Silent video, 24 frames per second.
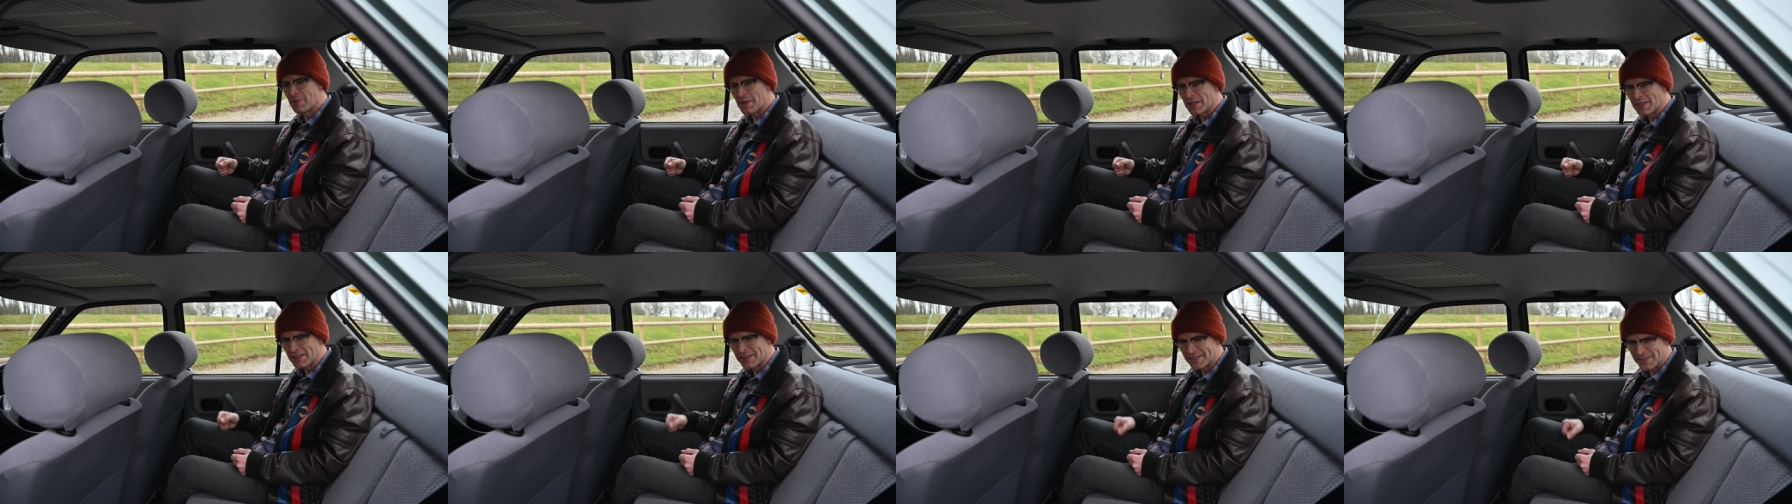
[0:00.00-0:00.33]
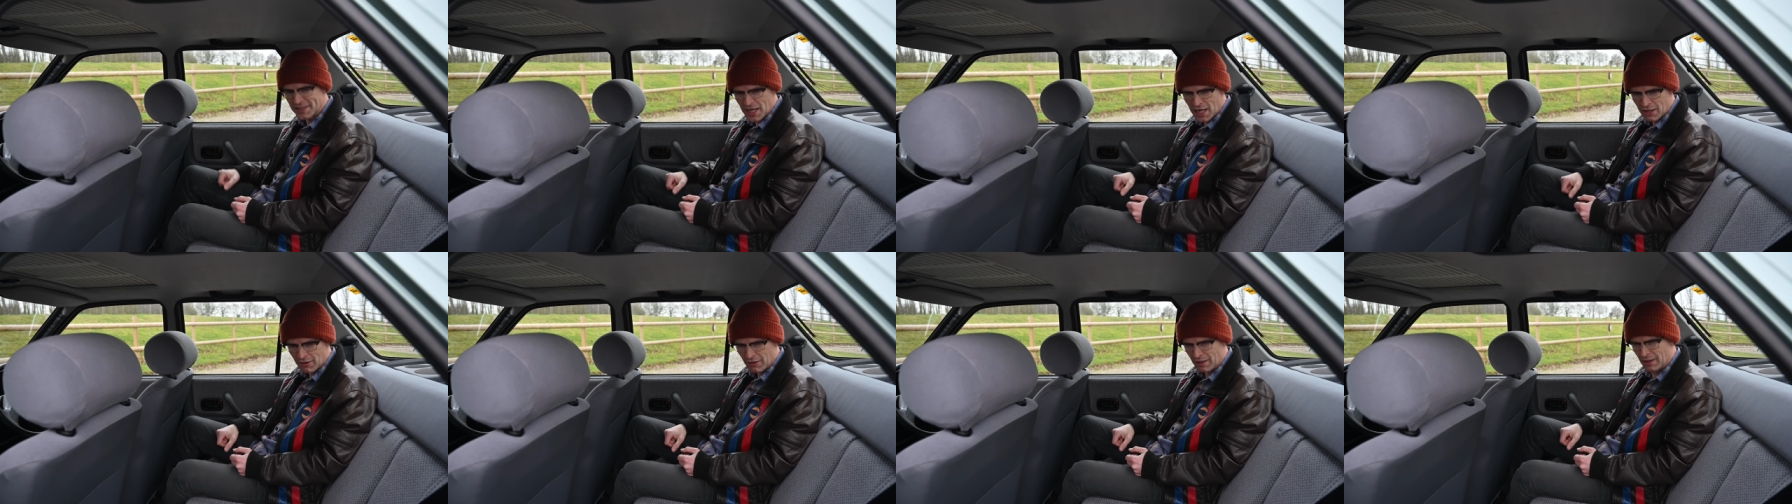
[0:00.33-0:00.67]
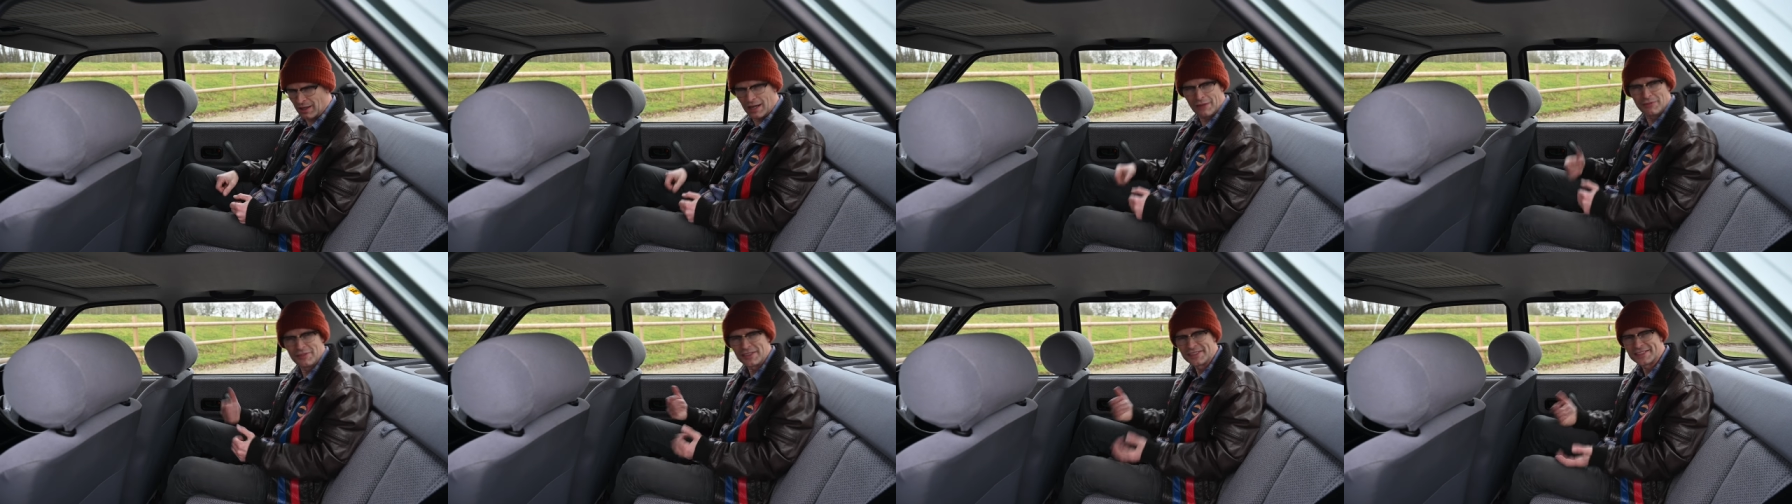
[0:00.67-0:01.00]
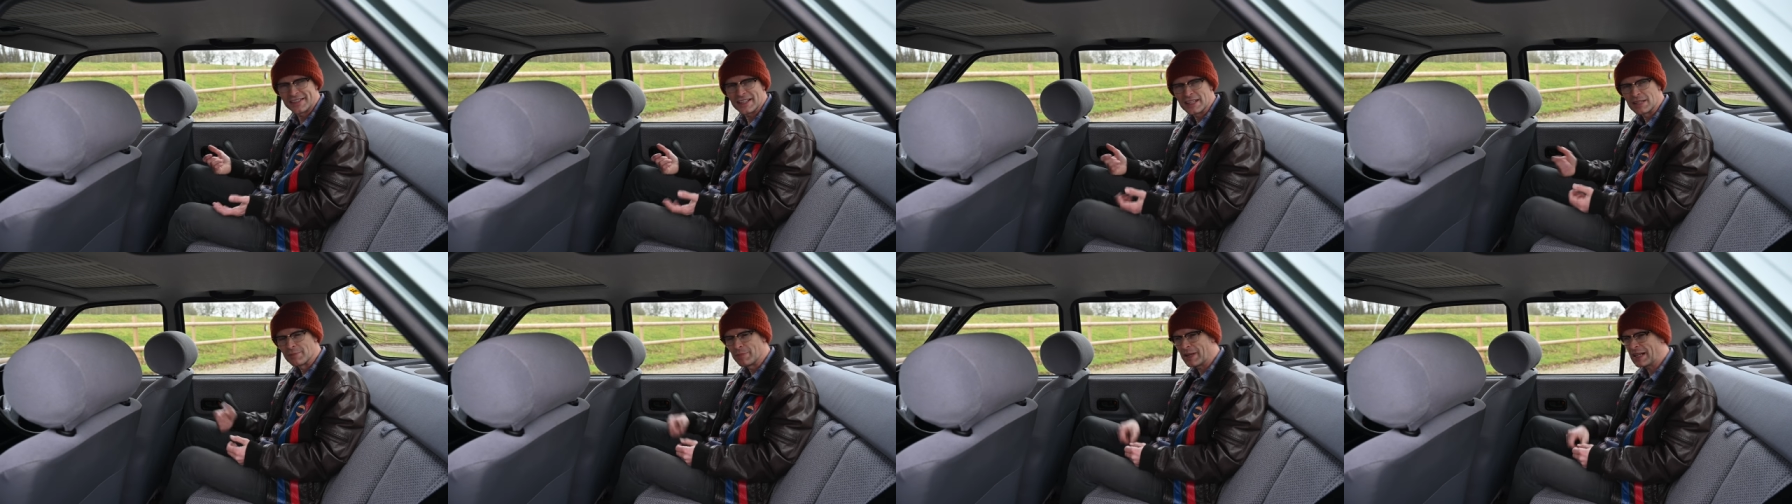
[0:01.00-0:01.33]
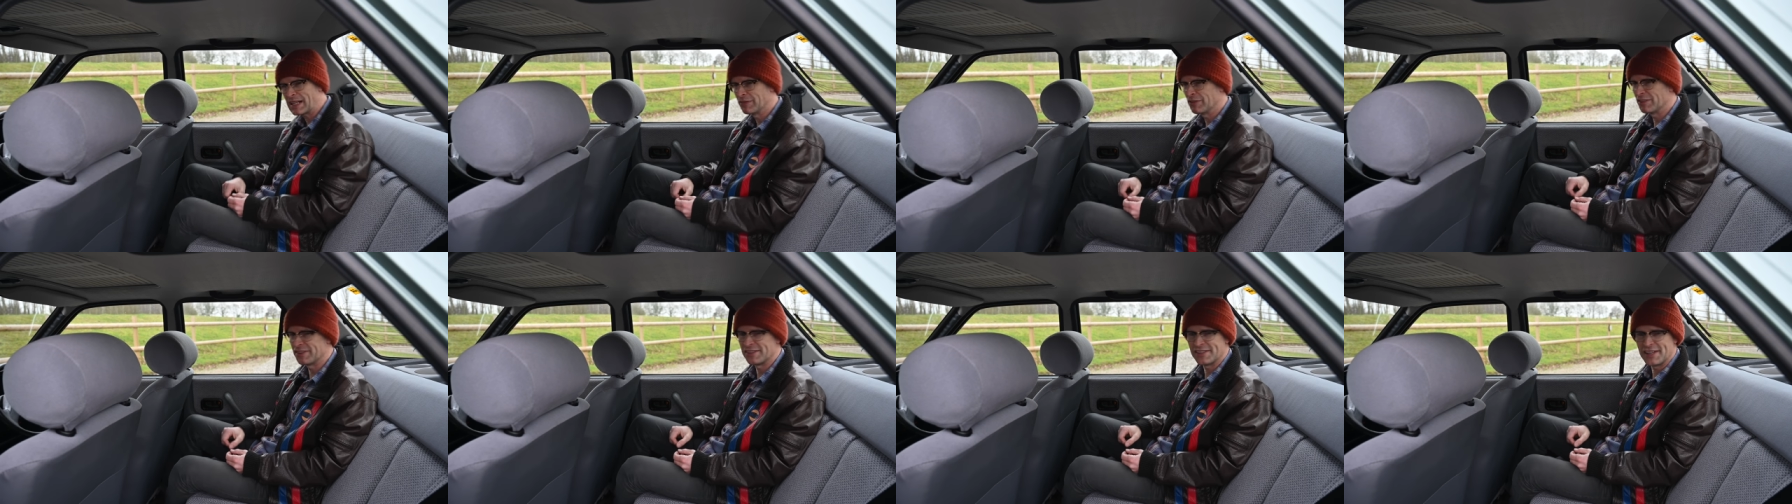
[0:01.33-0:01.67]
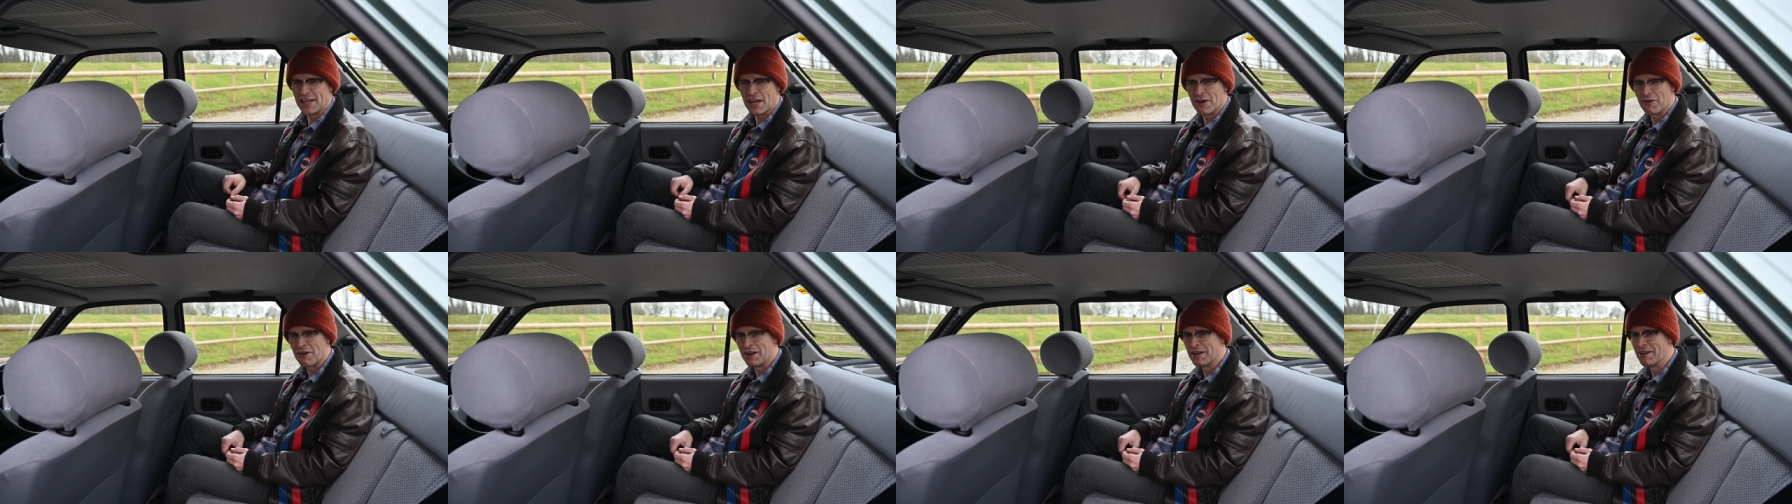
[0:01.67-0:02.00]
than a Sierra. I haven't sat in the back of a
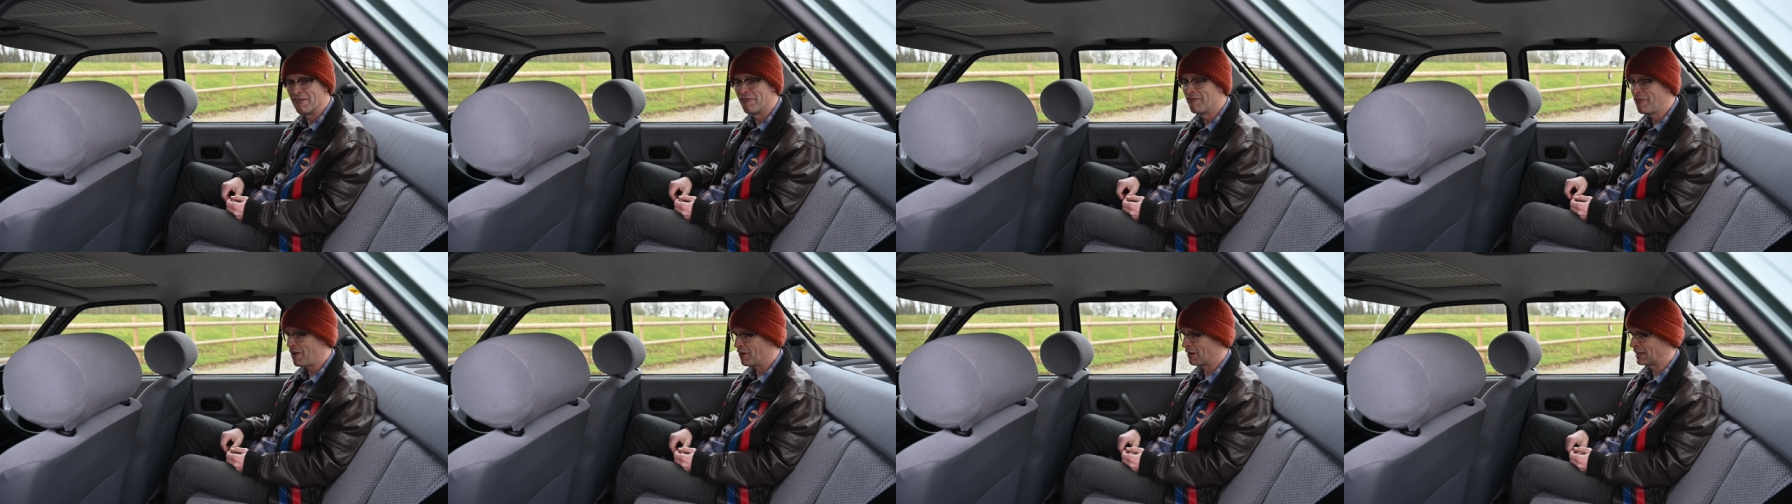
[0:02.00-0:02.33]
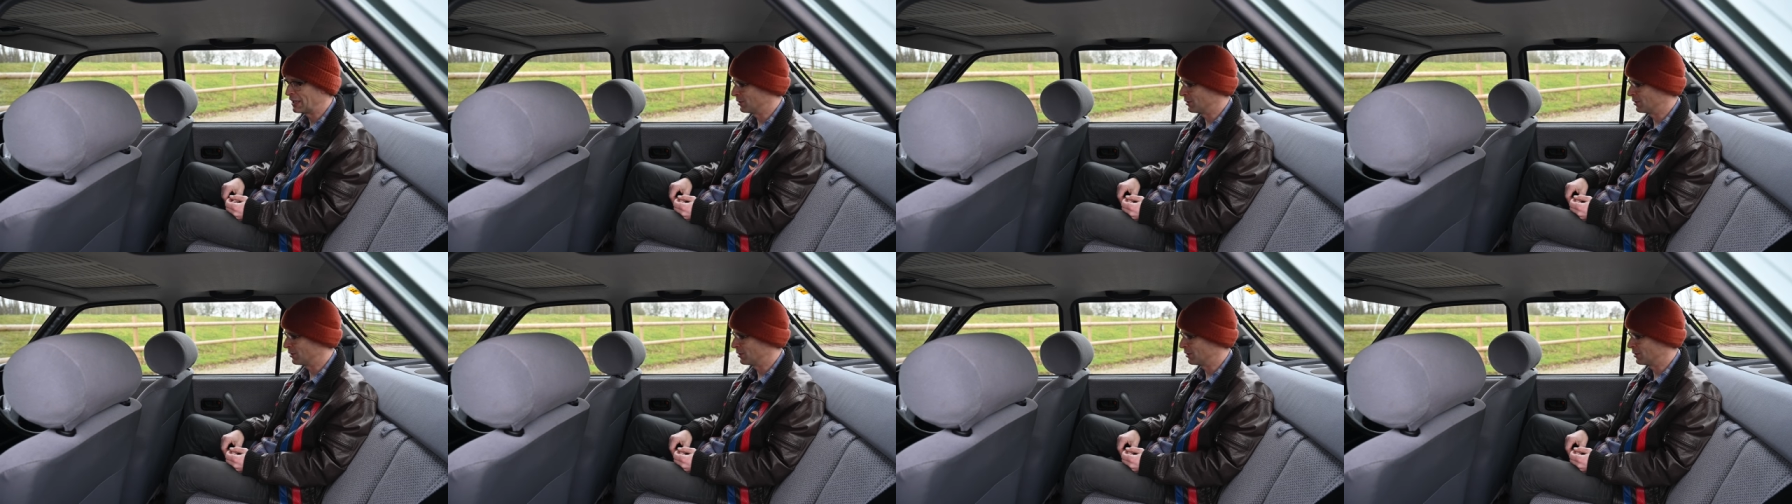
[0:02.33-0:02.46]
Sierra in a very